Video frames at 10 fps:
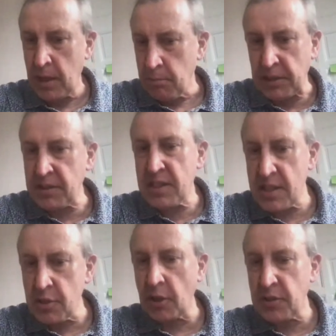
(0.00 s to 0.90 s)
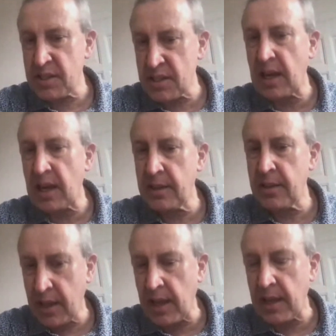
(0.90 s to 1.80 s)
But this is not necessarily the
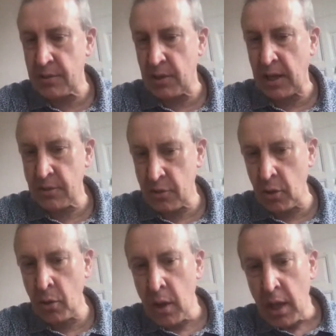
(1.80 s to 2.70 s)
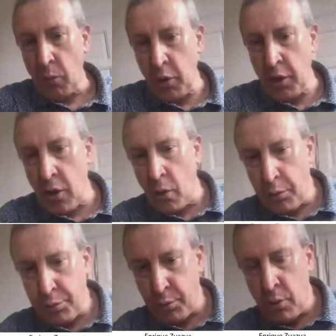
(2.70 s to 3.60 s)
case, right? So we go
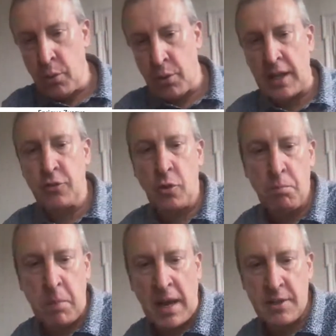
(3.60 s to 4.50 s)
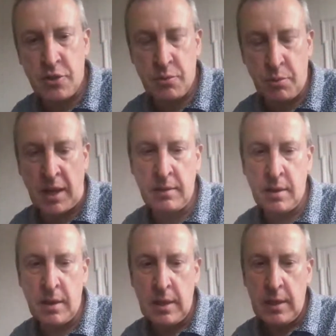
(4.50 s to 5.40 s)
through random batch, right,
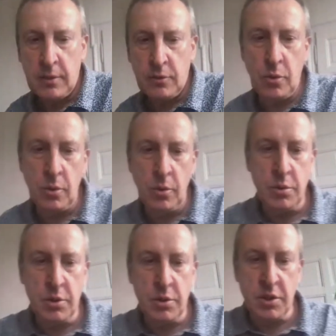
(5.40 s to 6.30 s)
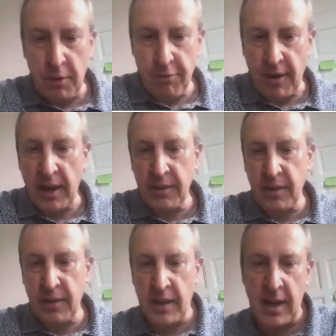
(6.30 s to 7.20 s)
to simplify the
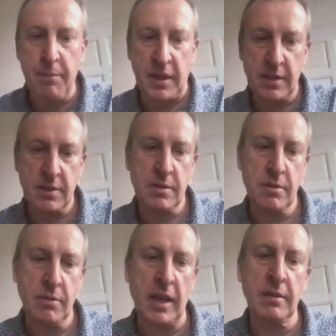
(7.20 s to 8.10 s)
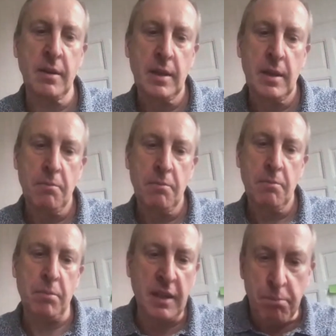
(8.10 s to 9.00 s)
dynamics, right?
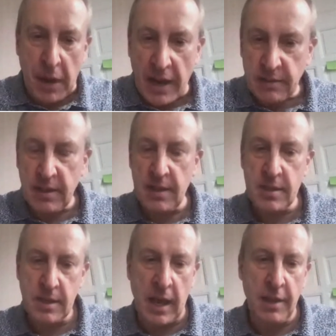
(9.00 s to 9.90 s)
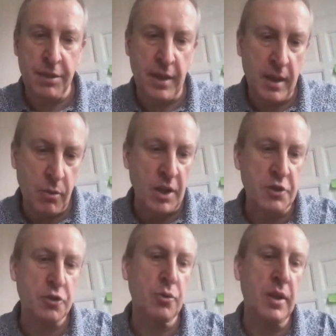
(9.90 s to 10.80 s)
But in practice, I think one
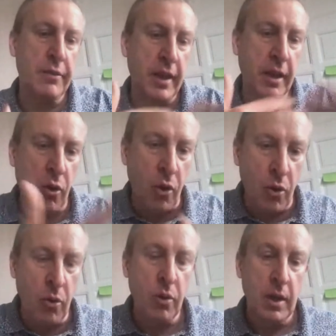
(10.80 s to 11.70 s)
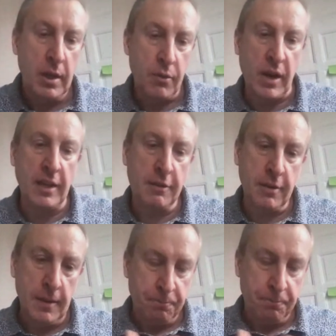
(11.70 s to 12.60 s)
should even go, right,
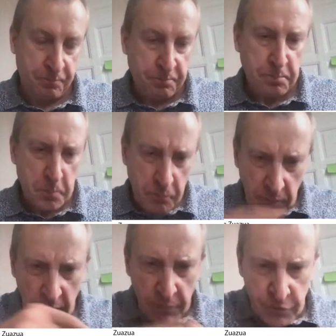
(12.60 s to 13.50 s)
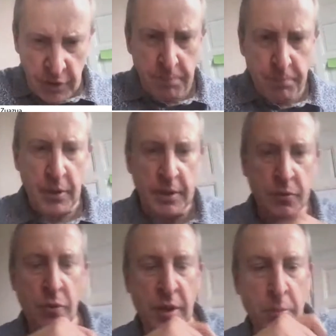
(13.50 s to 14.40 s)
deeper into
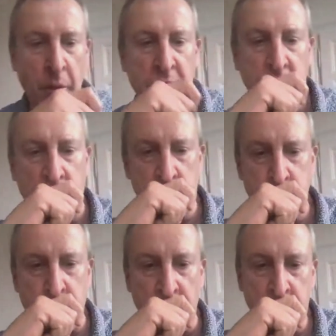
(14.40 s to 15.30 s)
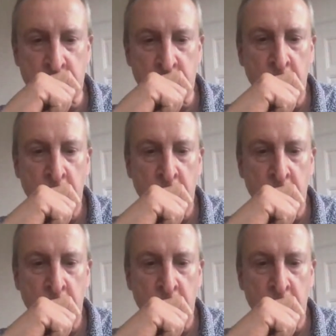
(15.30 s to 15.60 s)
the modeling aspects